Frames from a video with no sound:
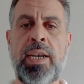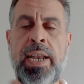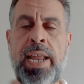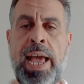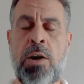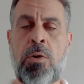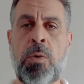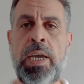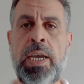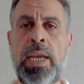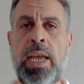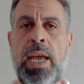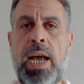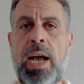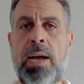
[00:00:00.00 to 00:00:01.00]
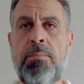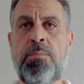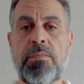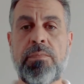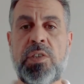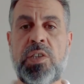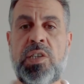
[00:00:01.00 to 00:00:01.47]
Now,
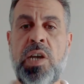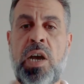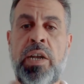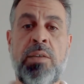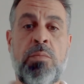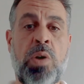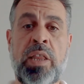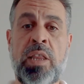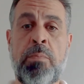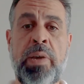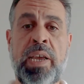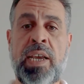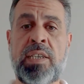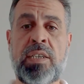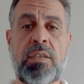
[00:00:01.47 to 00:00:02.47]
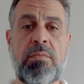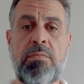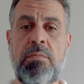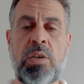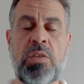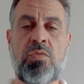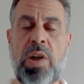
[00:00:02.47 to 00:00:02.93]
certainly one of the biggest,
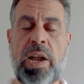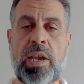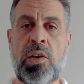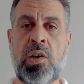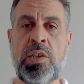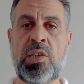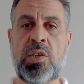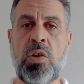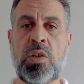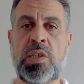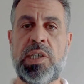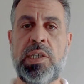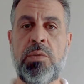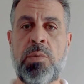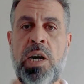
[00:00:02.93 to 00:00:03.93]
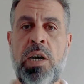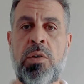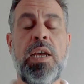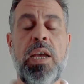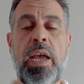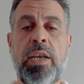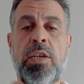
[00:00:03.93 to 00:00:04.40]
most recognised stocks in the
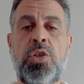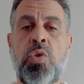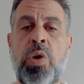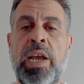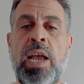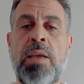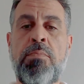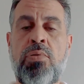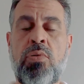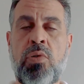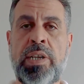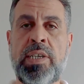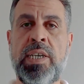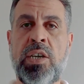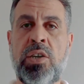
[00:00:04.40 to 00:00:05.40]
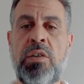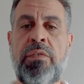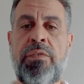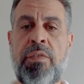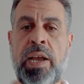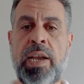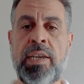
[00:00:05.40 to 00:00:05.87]
world, enjoying a pretty good
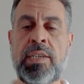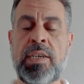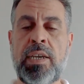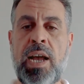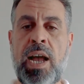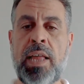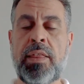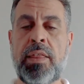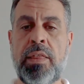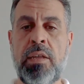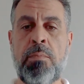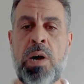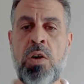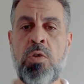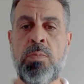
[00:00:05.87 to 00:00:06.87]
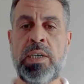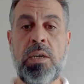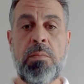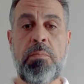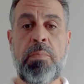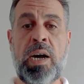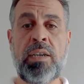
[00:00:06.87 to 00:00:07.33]
phase at the moment.
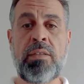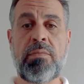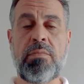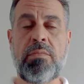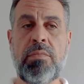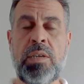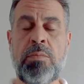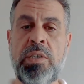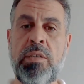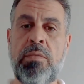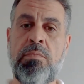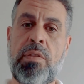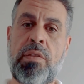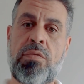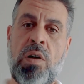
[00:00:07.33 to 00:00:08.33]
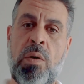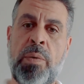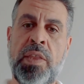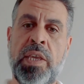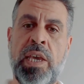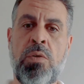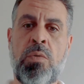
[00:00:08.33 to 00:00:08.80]
But when we throw
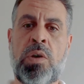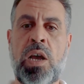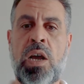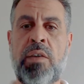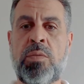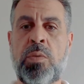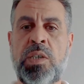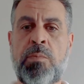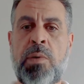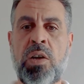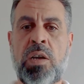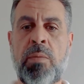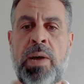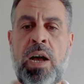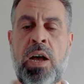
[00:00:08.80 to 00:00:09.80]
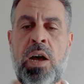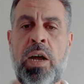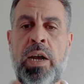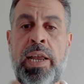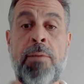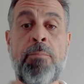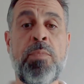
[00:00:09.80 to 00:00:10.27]
in the yield curves we spoke about
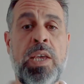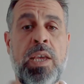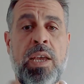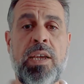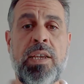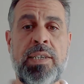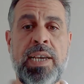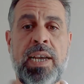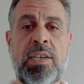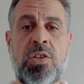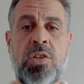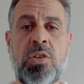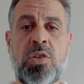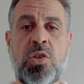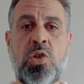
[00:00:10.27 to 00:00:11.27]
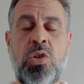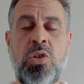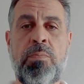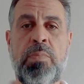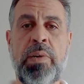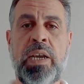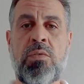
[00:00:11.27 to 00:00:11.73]
earlier, tech stocks
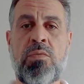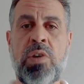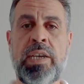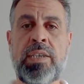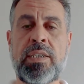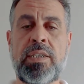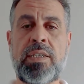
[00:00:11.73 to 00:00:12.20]
could be at risk.